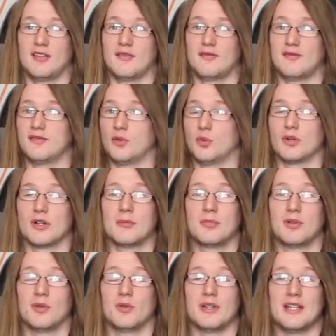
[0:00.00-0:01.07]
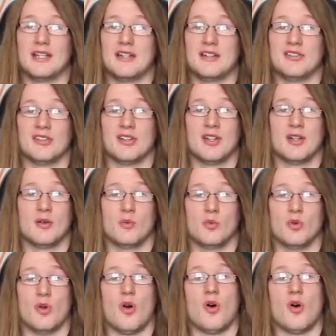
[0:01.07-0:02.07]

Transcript: that 4 employees would